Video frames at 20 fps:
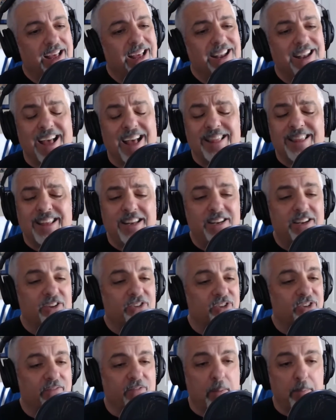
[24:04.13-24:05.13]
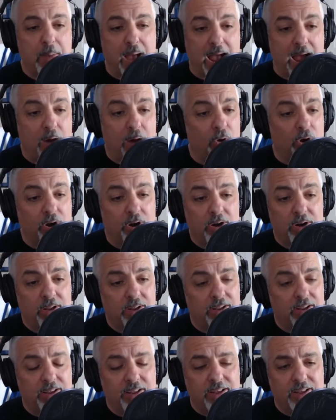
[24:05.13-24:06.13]
Not that he doesn't have the power.
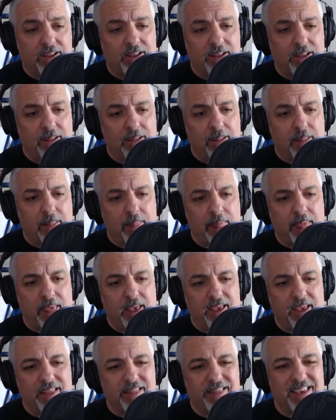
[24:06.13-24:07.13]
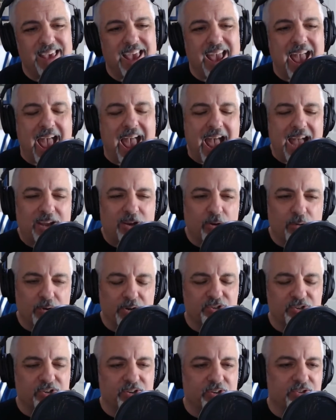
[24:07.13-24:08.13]
The
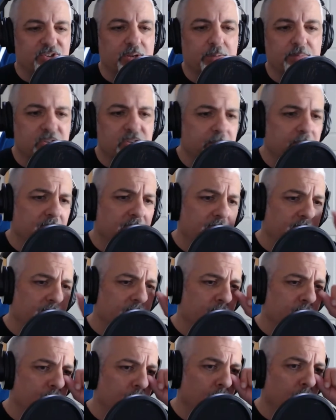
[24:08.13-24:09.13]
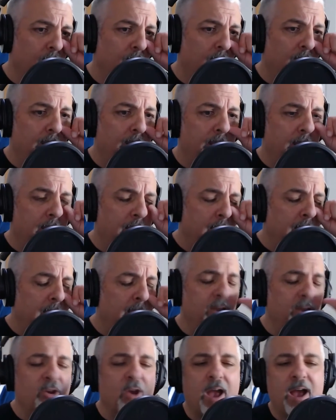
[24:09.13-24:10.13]
accuracy seems to be the issue.
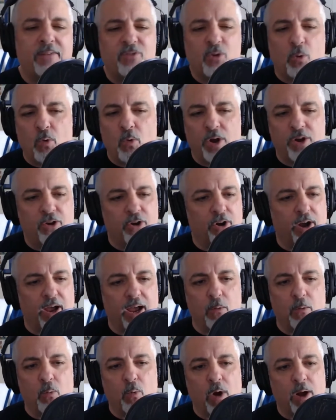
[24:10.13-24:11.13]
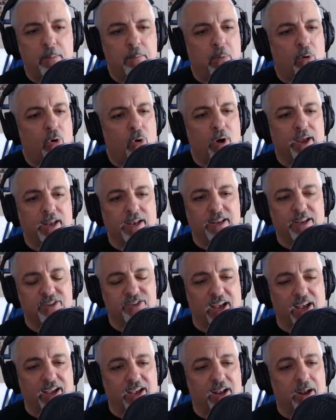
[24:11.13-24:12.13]
And you have to wonder, at what point is
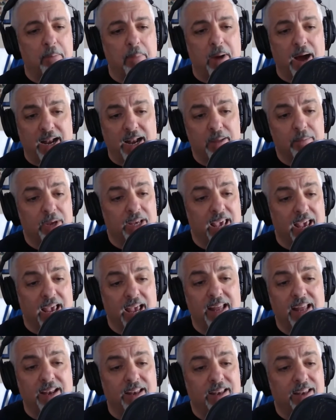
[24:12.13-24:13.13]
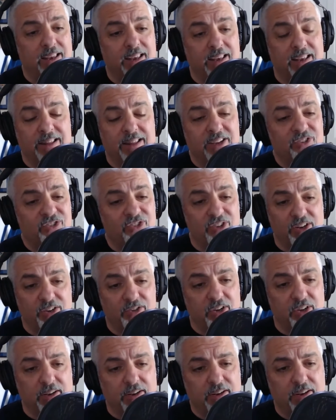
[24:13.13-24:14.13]
that going to bite him again in this
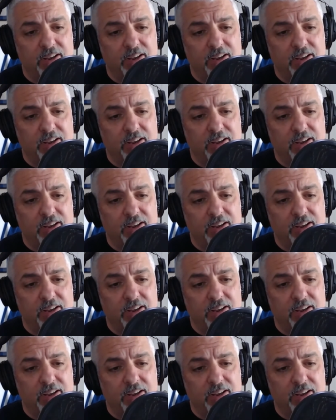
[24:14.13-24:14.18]
season?